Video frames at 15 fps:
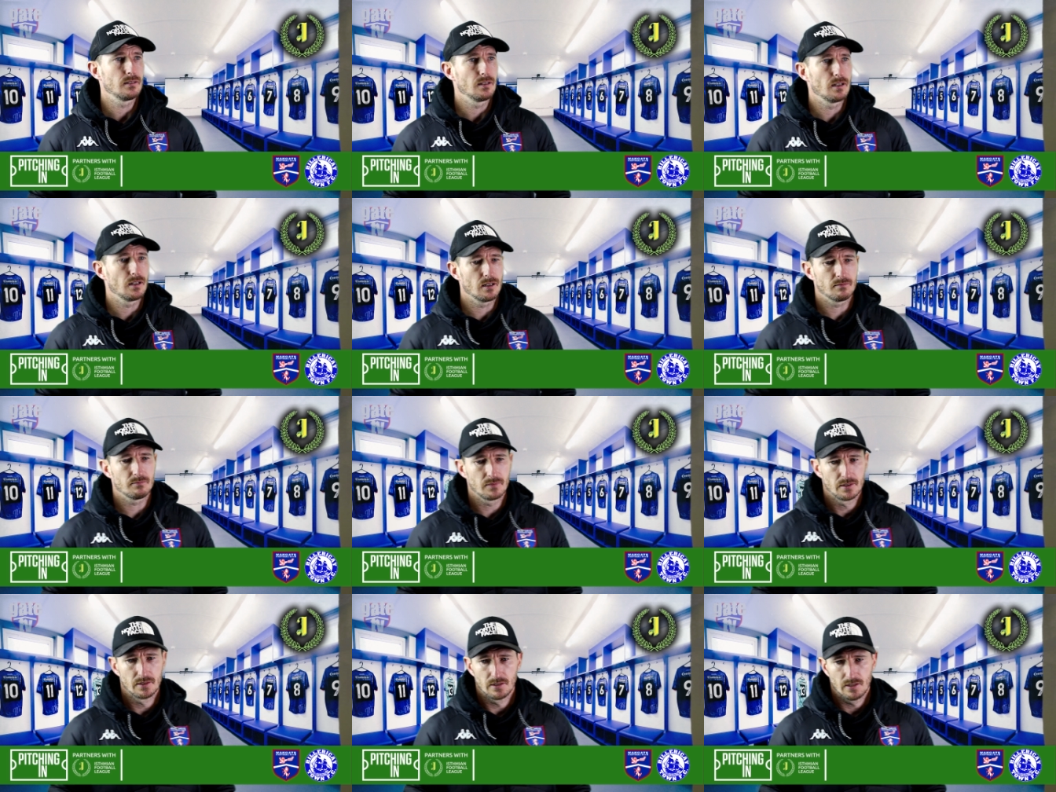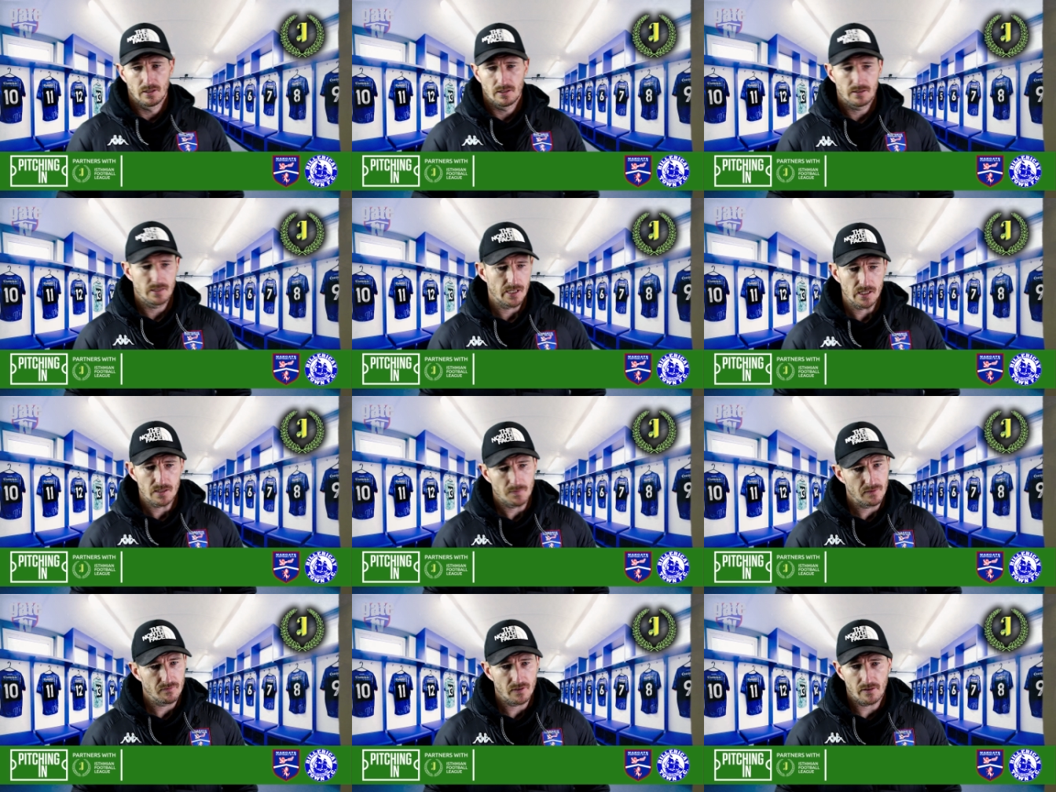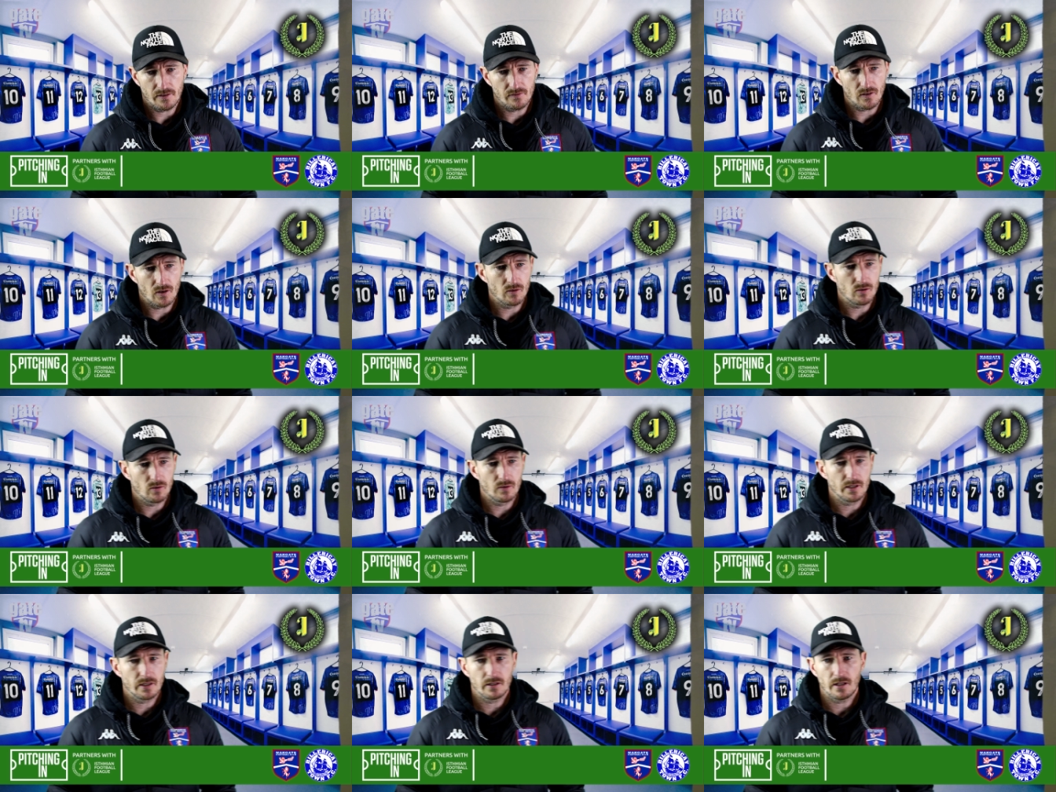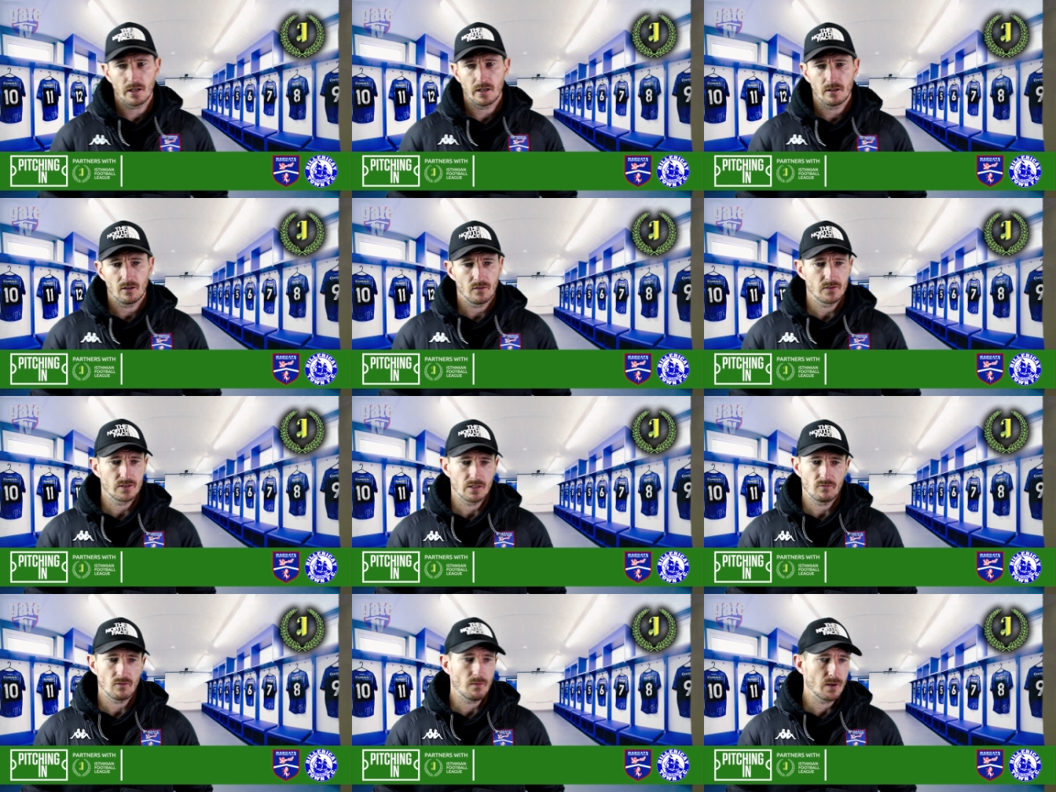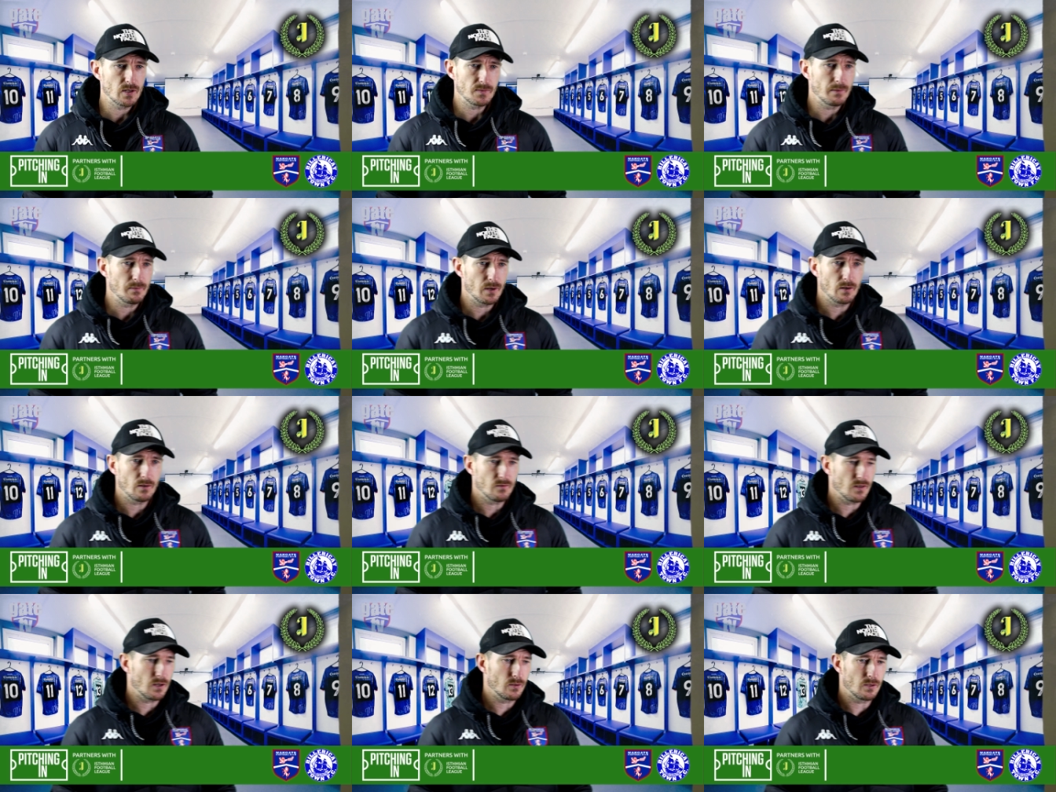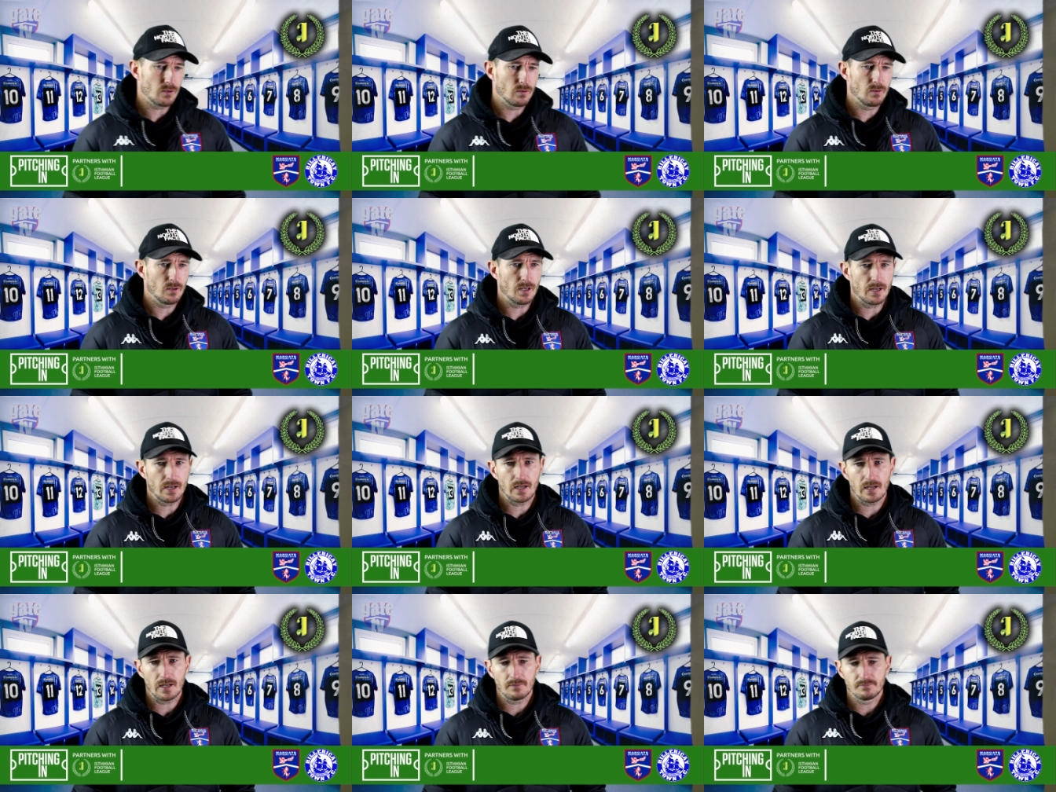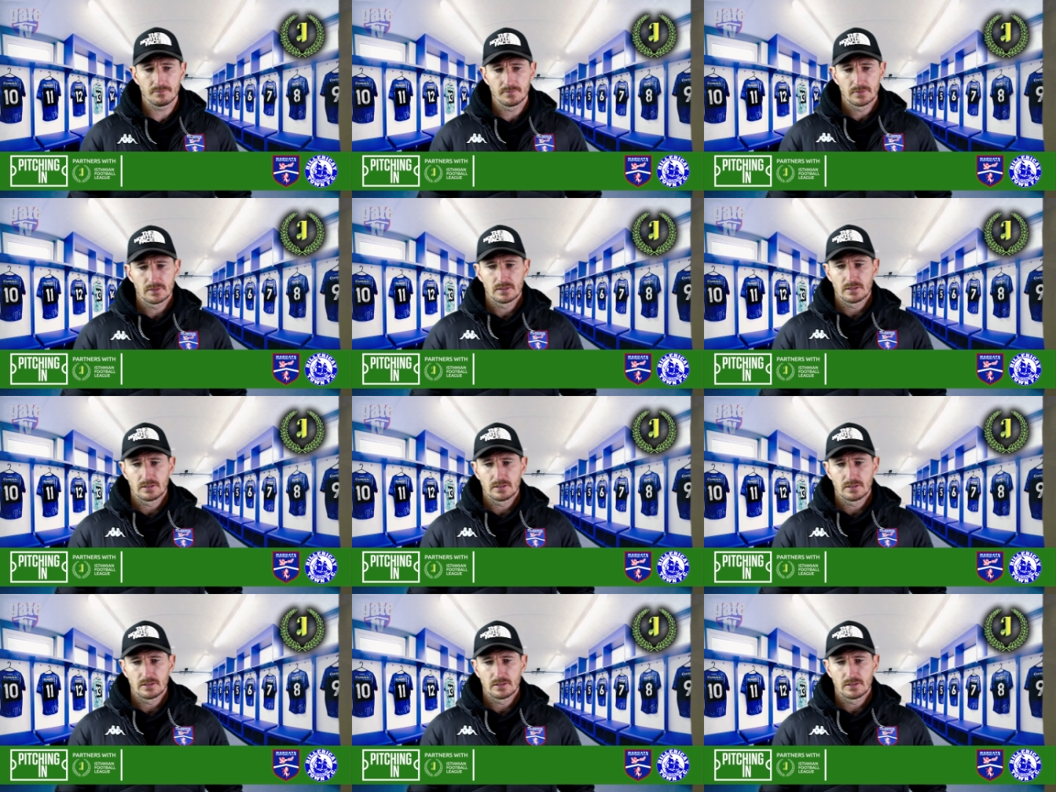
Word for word: Um, T's been very vocal in there. Obviously, Robbo's been vocal. Um,